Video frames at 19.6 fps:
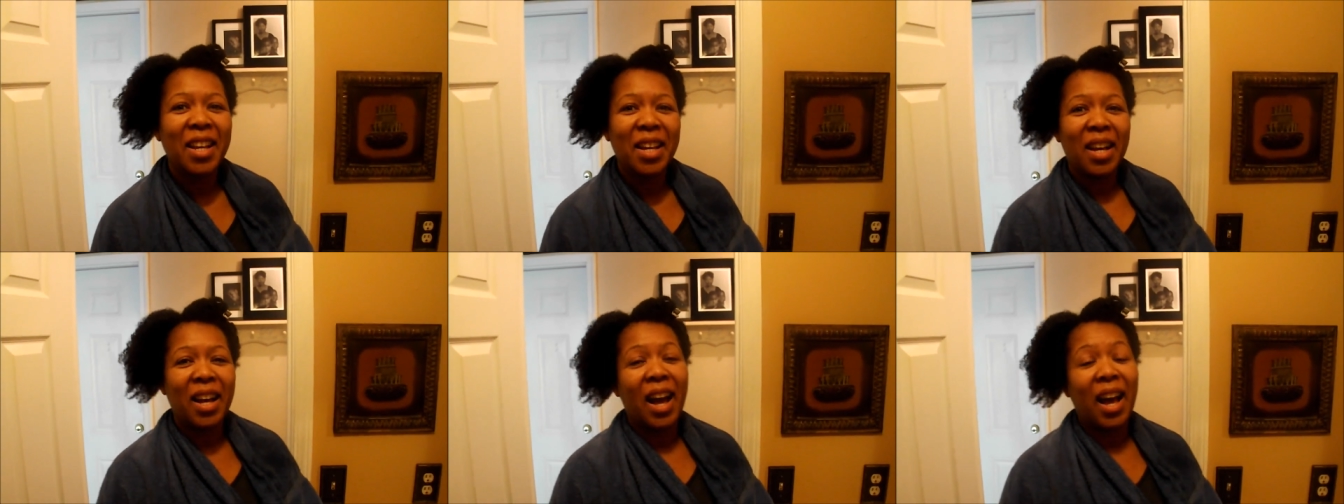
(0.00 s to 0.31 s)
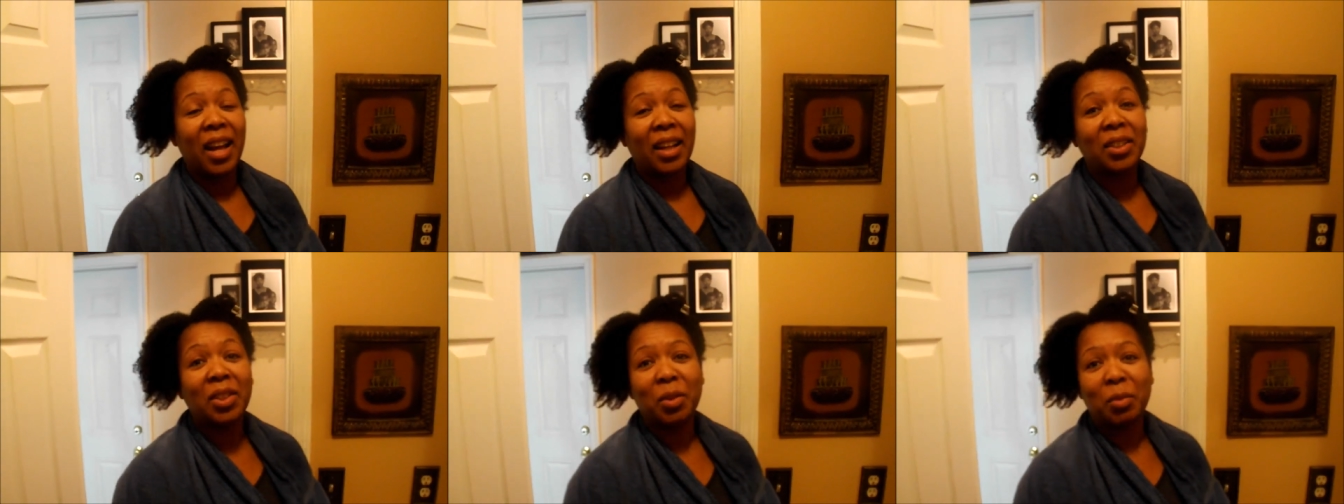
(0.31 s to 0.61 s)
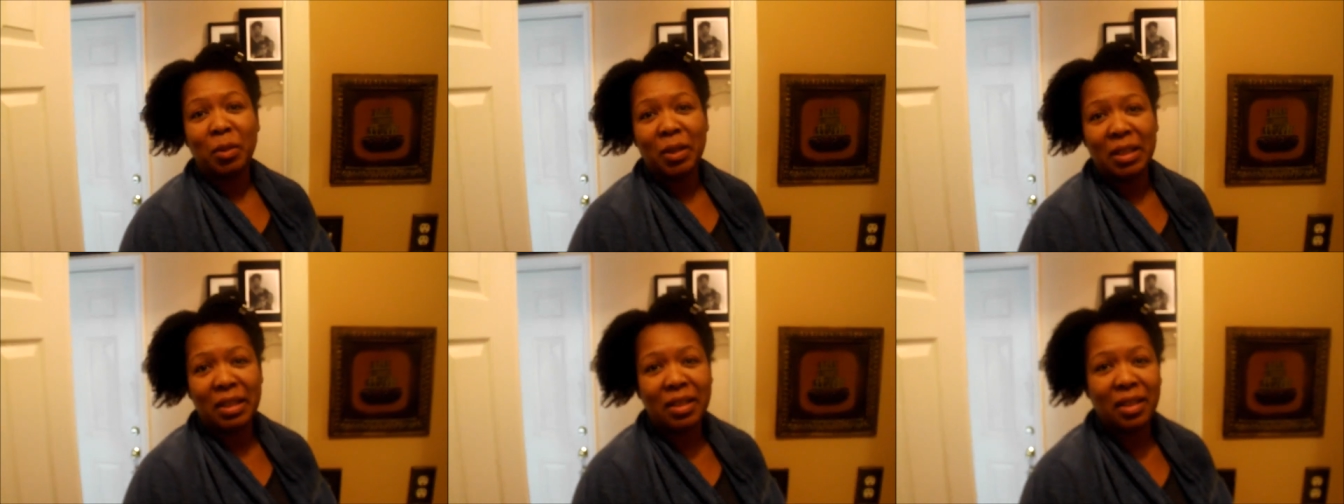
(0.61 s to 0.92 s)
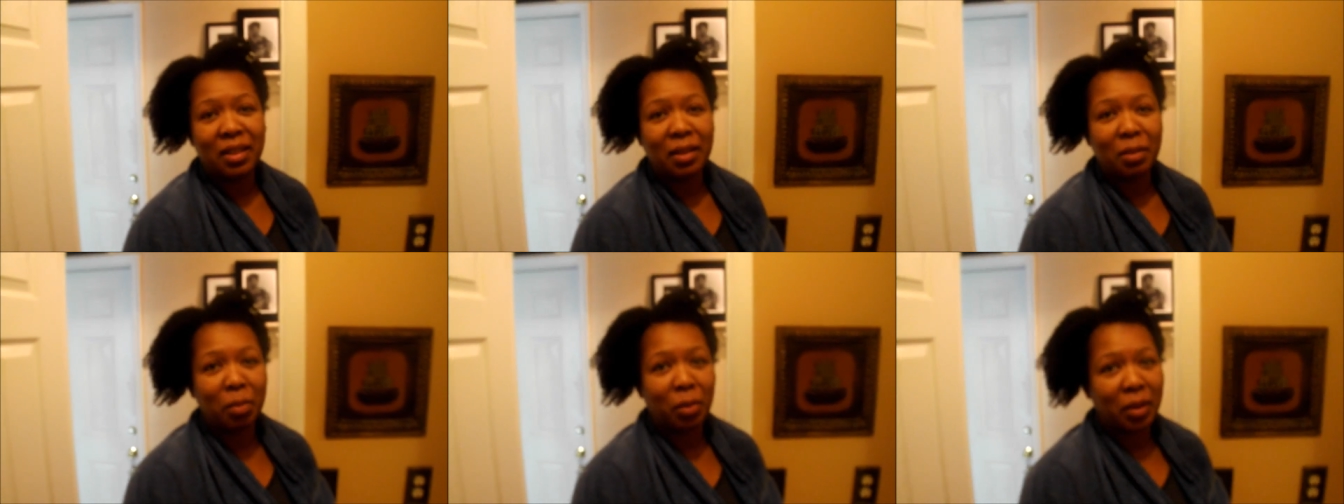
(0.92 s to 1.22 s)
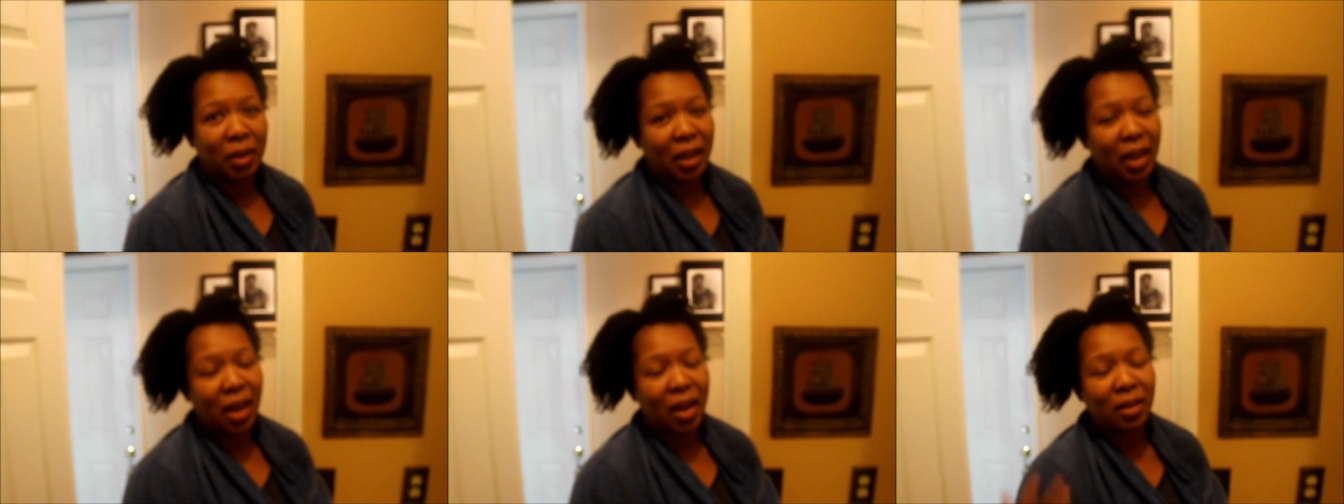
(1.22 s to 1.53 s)
I actually went to sleep on the
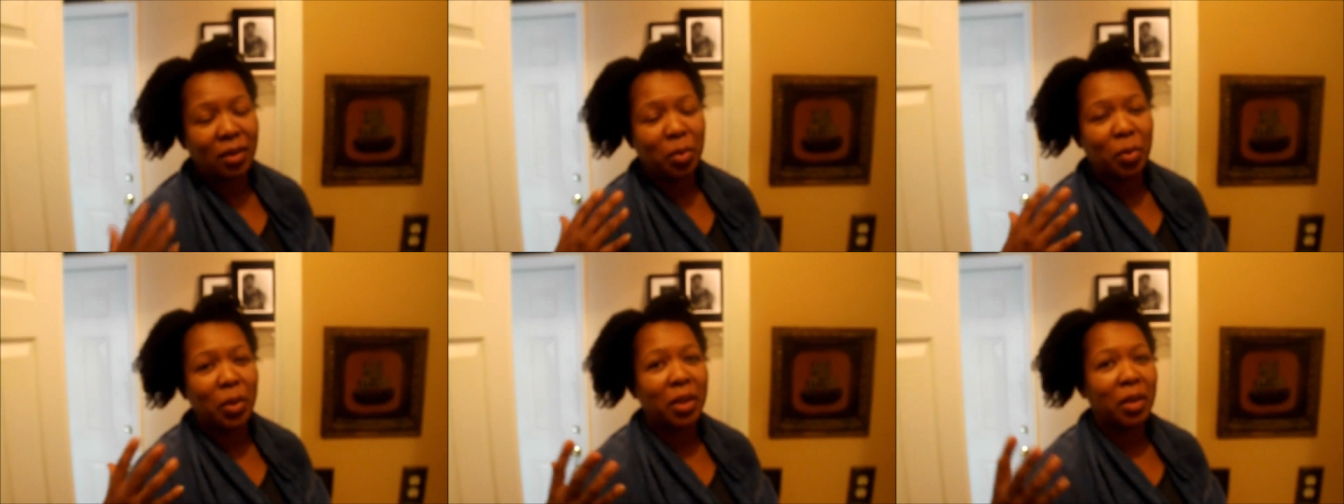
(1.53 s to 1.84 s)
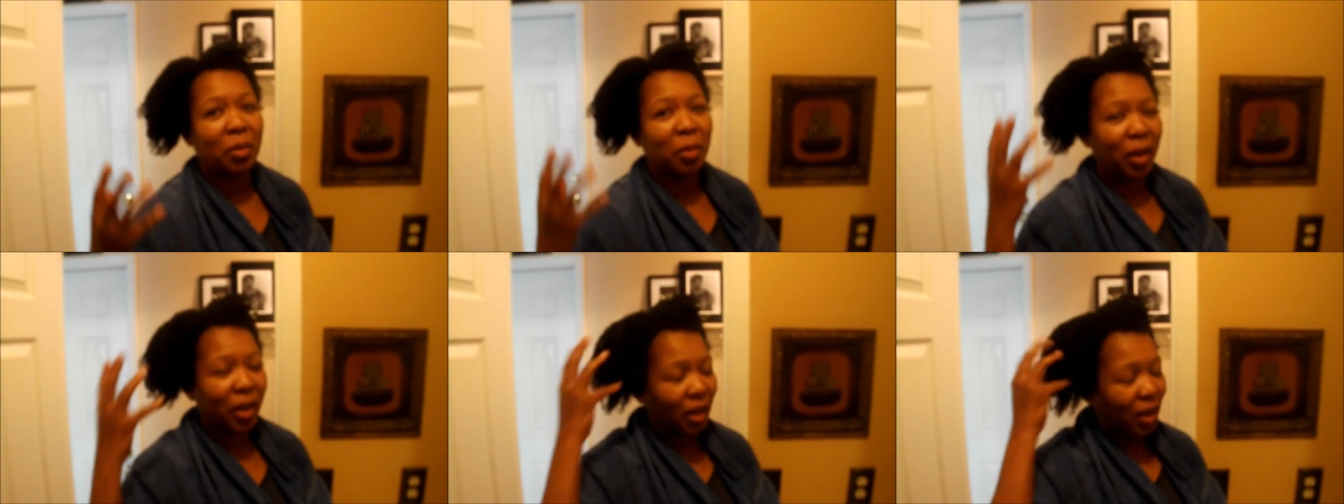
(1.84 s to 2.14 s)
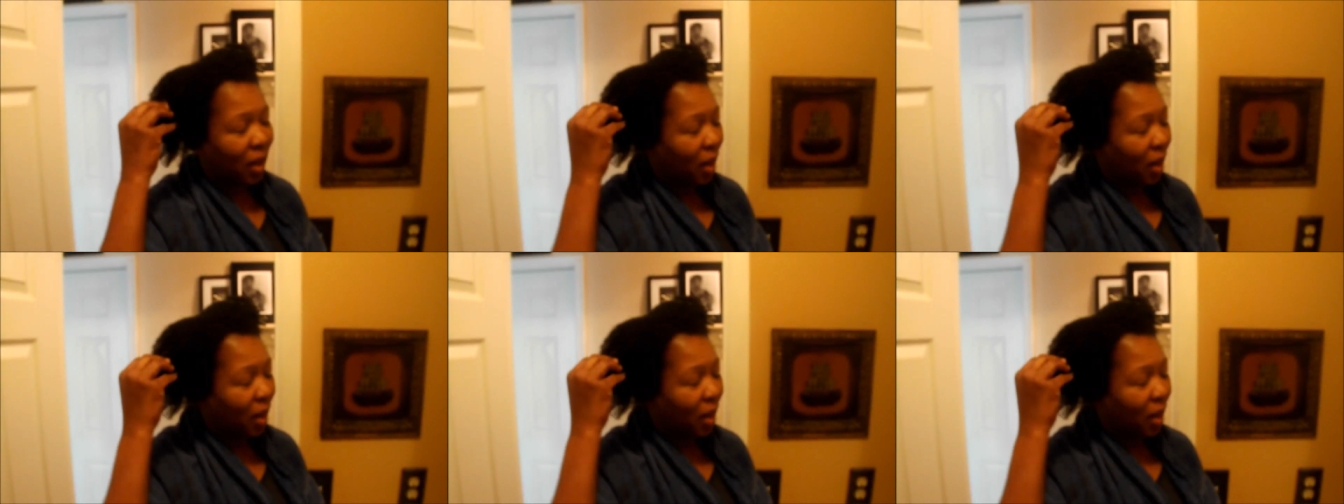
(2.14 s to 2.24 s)
couch, but anyway,